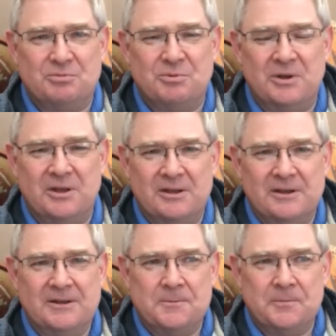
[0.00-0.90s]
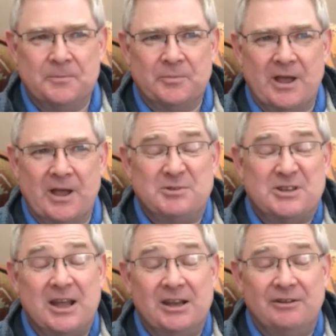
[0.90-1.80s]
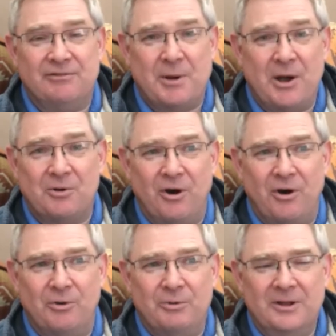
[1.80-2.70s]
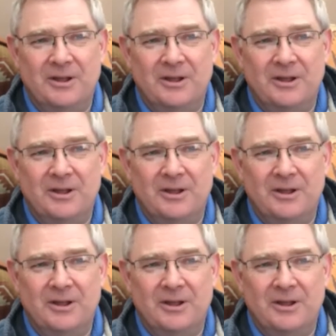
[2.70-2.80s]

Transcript: with me abstaining from alcohol.